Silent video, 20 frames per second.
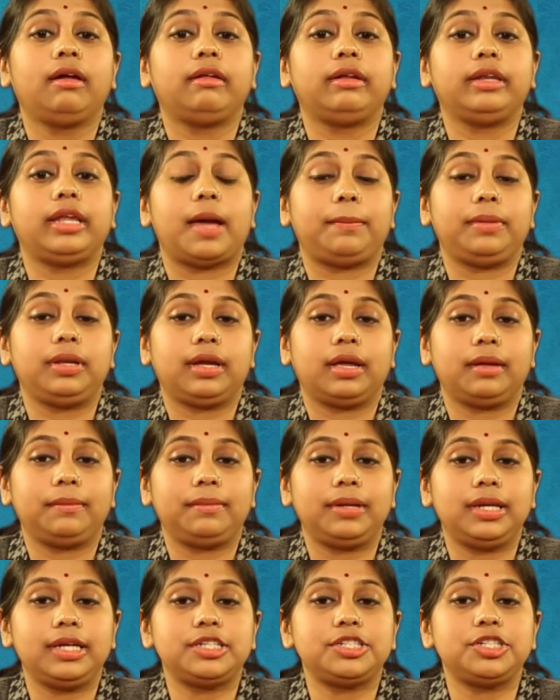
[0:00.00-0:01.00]
The
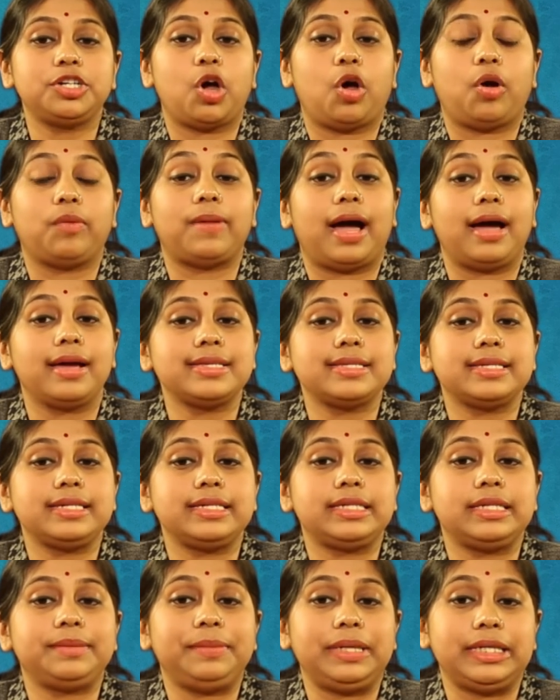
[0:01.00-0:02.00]
applicability of
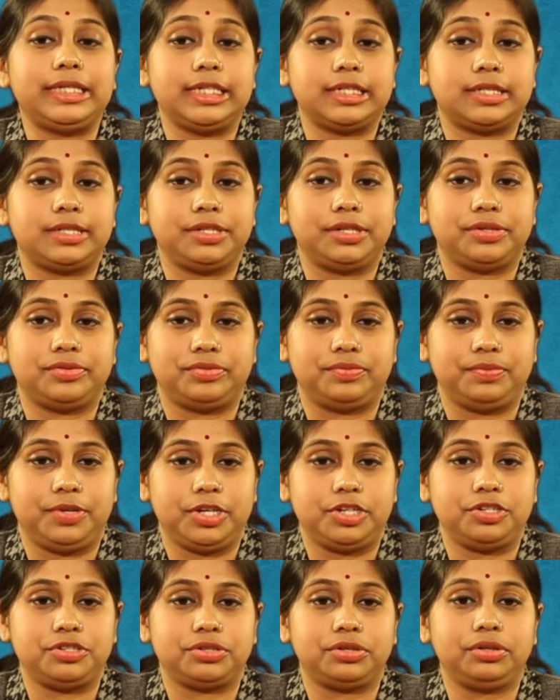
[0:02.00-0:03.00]
ICT mediated
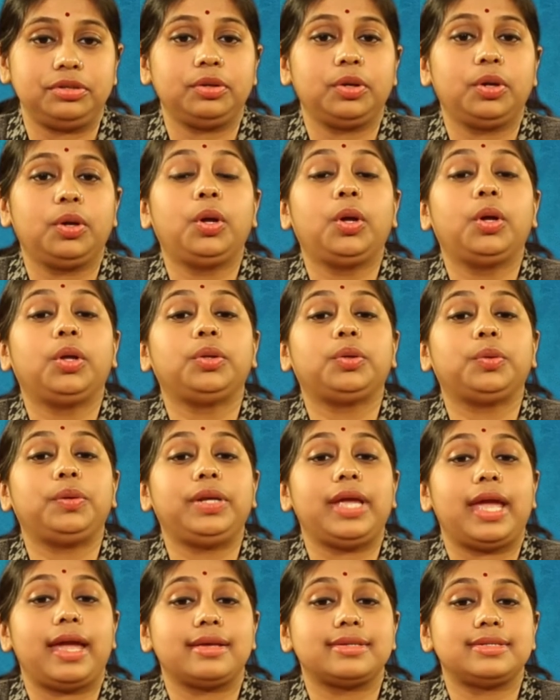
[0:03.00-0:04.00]
information to
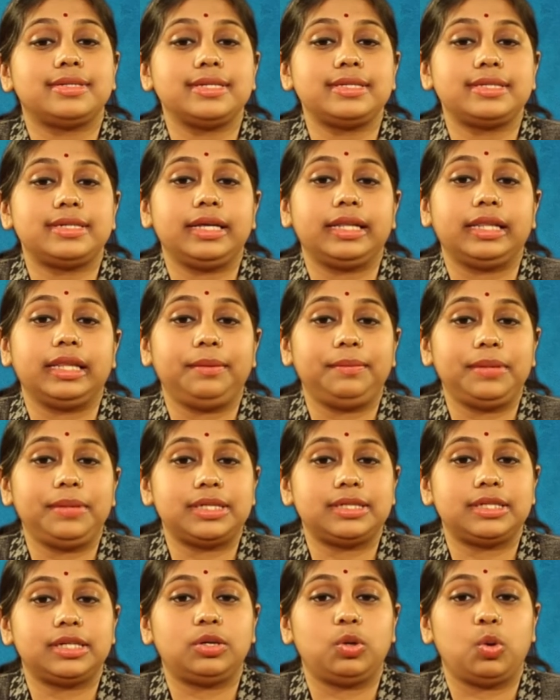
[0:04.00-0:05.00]
the existing
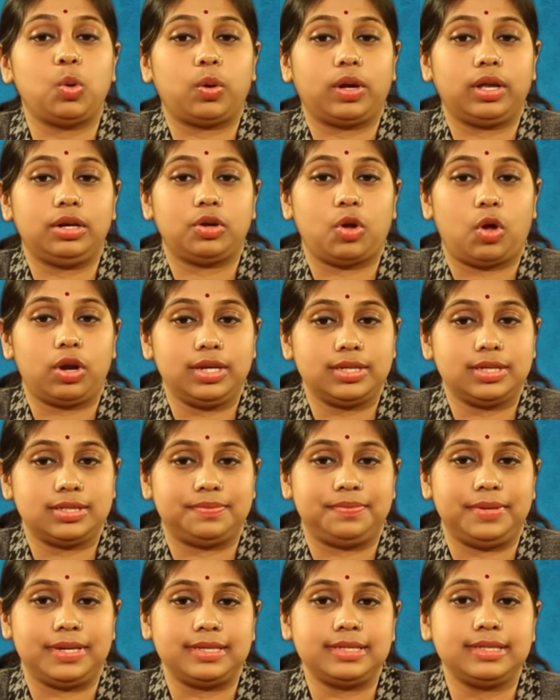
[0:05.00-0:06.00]
limited local
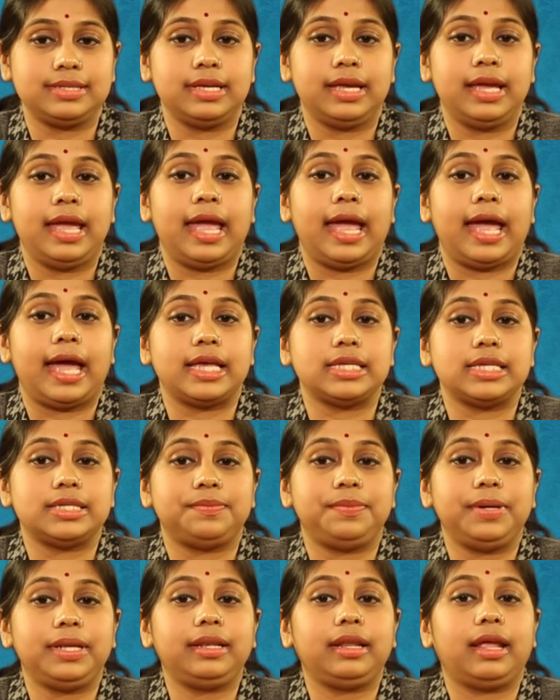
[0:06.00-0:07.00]
knowledge base has
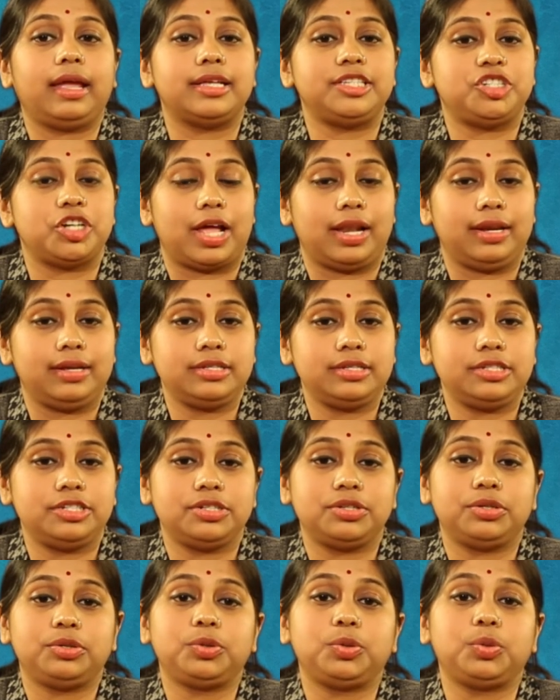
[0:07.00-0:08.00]
been a
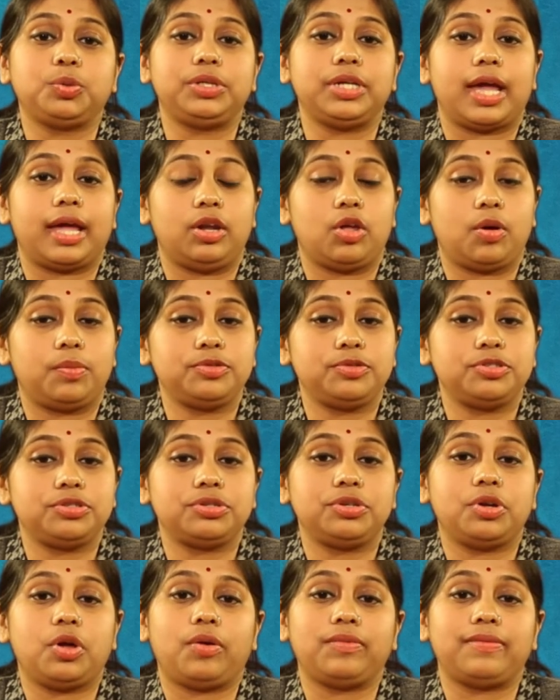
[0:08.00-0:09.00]
challenge to the
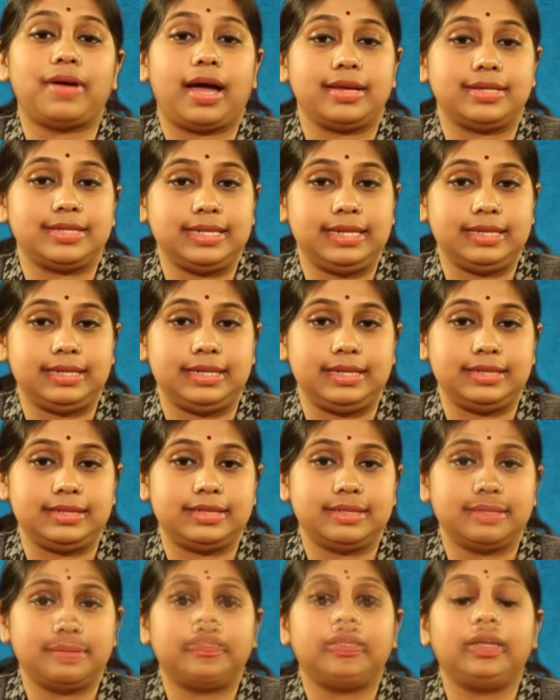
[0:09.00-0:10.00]
adoption of
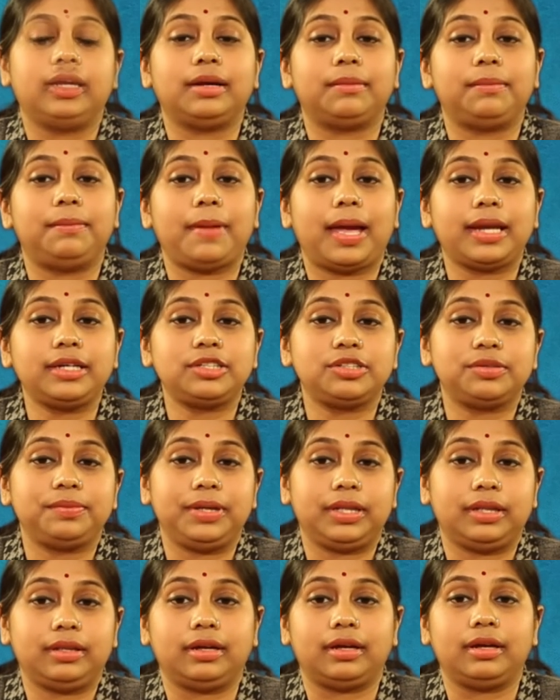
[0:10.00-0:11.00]
ICTs. The Government of
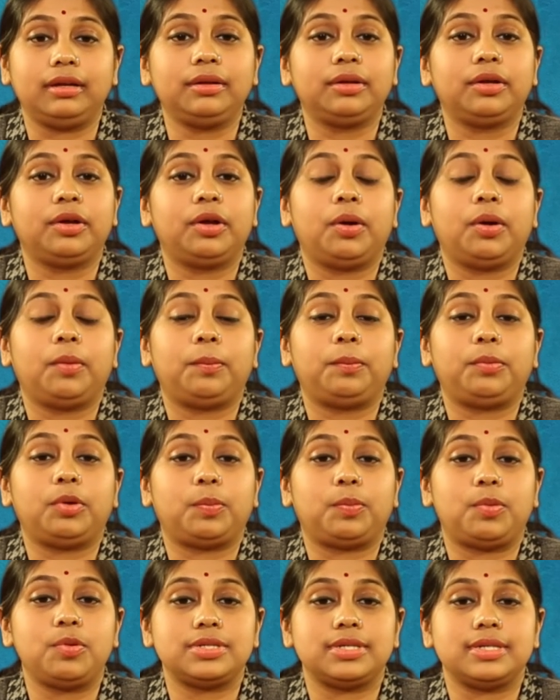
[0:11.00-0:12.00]
India
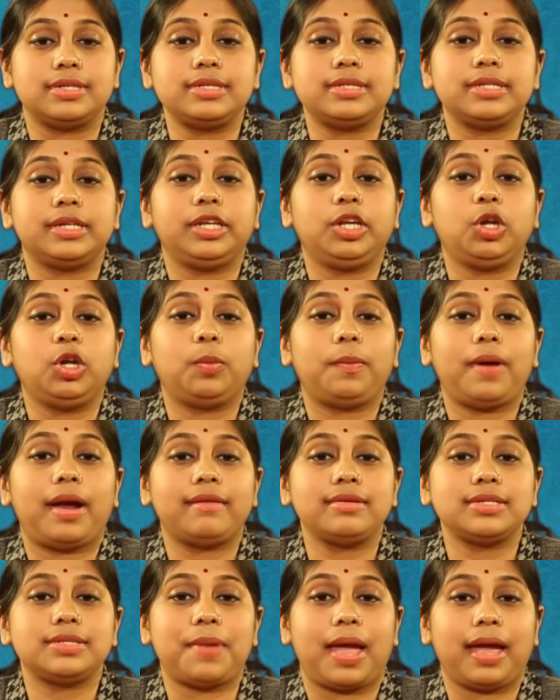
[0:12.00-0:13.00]
proposes
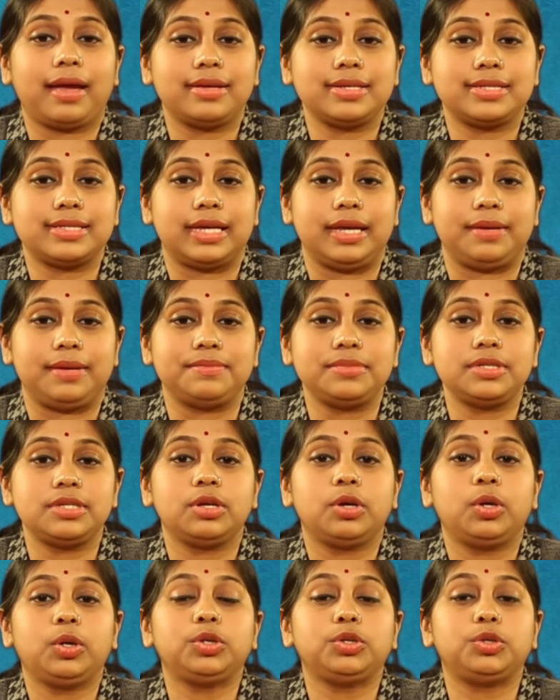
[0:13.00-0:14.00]
numerous mega schemes
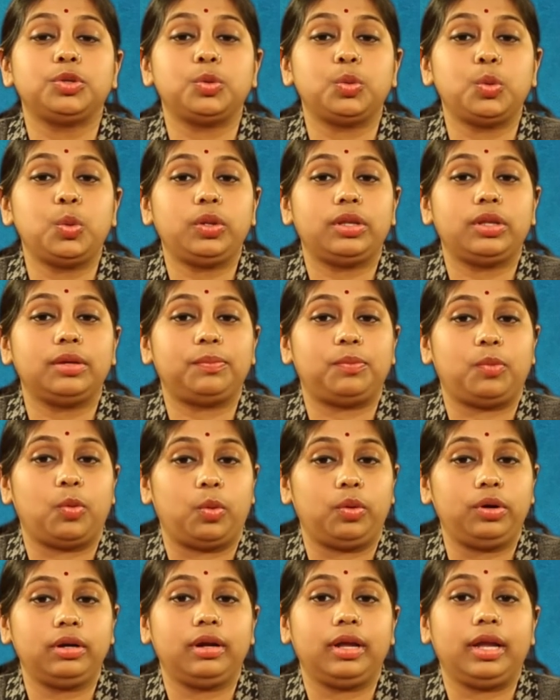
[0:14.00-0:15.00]
to woo the
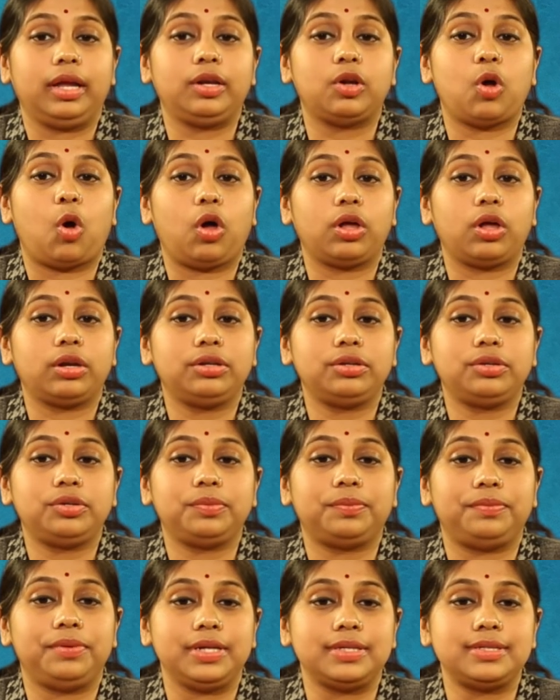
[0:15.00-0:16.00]
poor in order to
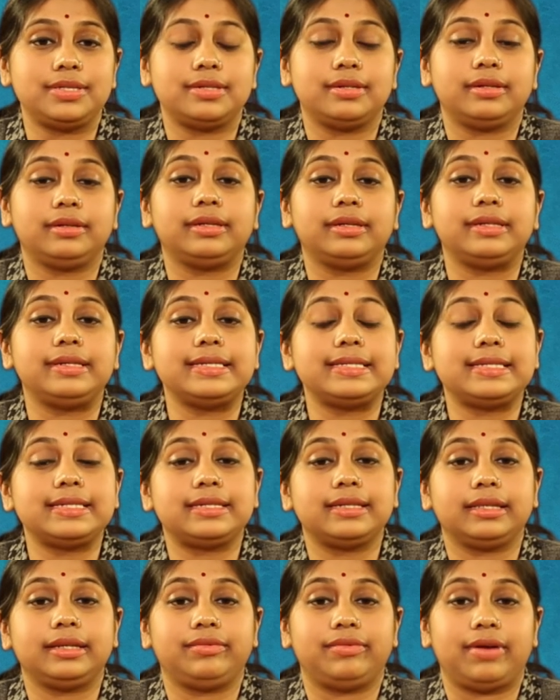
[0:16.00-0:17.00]
bridge the
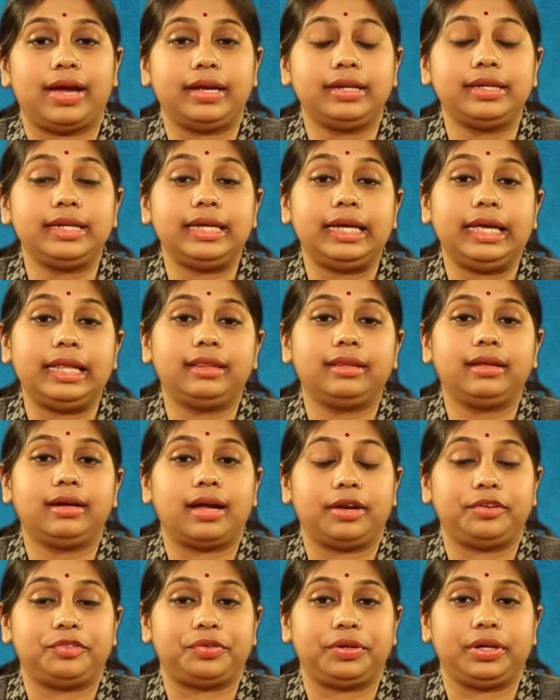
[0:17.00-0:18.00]
digital divide in the
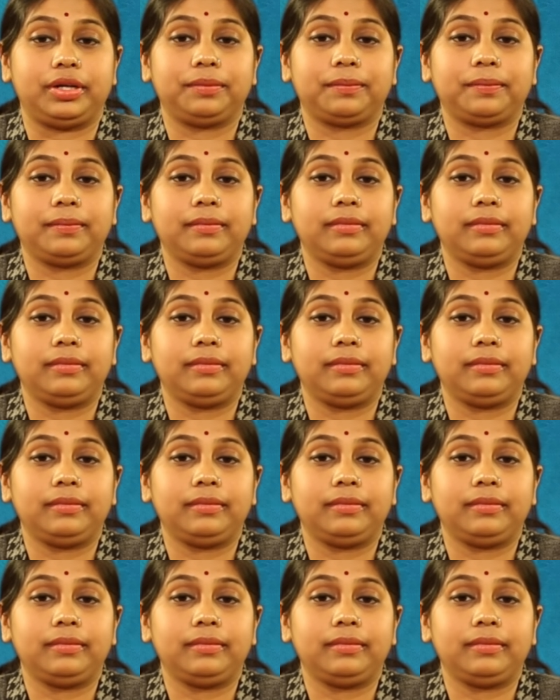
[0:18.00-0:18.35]
country.